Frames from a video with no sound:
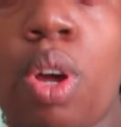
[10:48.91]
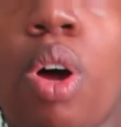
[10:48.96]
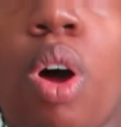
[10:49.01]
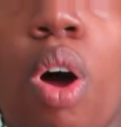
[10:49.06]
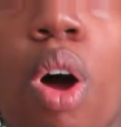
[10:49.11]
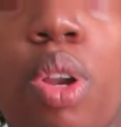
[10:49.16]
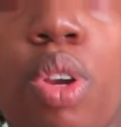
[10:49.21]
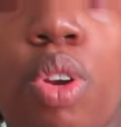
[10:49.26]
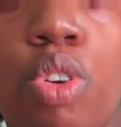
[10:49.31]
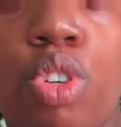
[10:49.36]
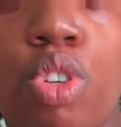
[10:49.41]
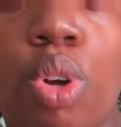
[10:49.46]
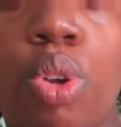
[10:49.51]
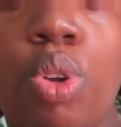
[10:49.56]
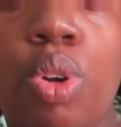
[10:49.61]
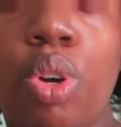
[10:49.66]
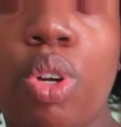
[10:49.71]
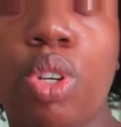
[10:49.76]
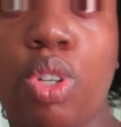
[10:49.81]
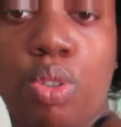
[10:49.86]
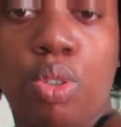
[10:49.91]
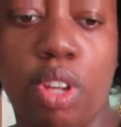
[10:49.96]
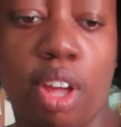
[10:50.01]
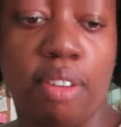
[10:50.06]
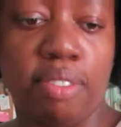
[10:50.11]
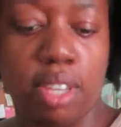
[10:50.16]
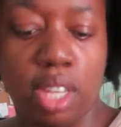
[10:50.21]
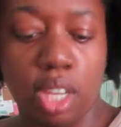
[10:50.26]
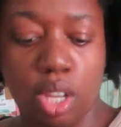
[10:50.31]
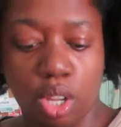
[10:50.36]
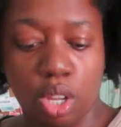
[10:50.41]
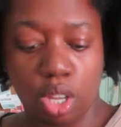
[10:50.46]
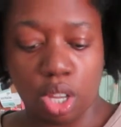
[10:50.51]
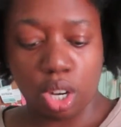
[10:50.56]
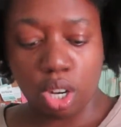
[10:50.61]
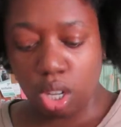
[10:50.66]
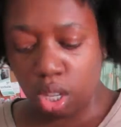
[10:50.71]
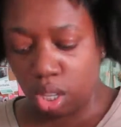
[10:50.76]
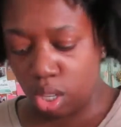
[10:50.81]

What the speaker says: on your shoulder, you definitely could.